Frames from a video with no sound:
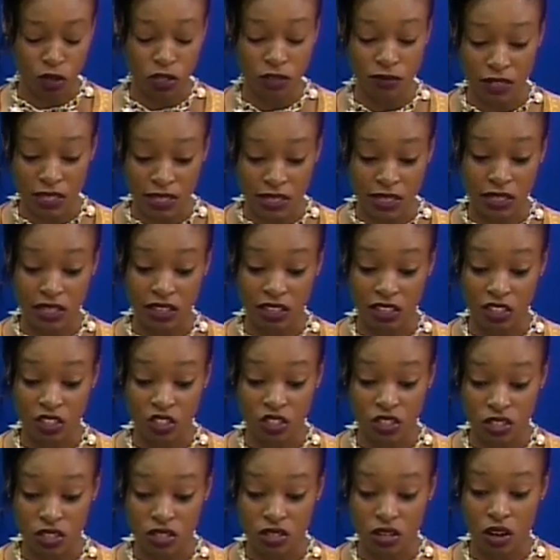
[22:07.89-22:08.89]
Facing the
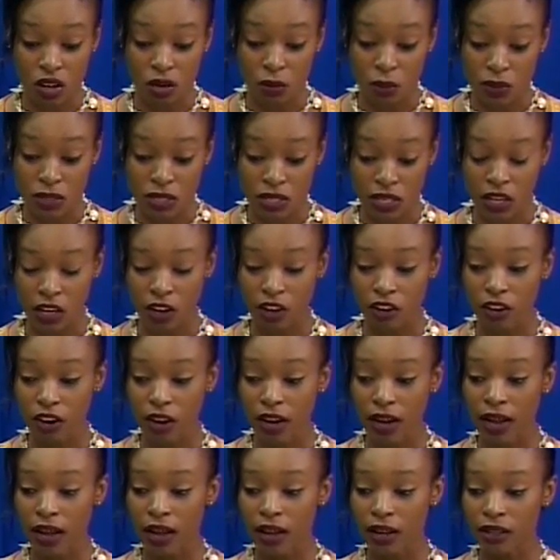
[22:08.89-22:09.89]
Nation is always here,
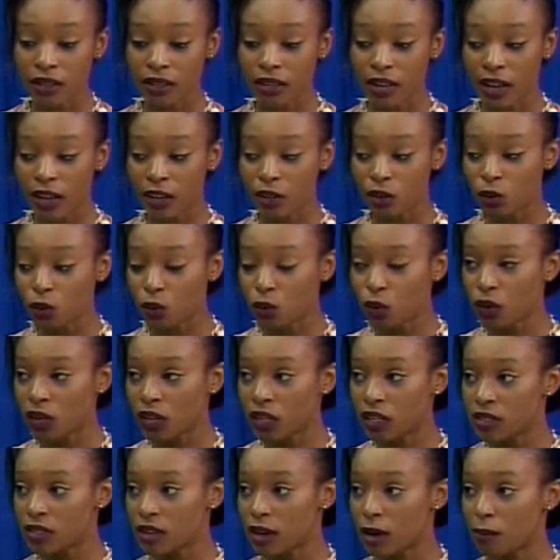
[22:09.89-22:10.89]
and I know
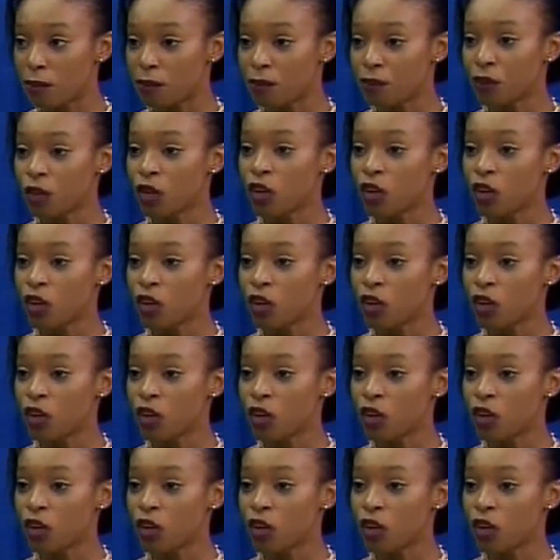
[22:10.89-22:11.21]
that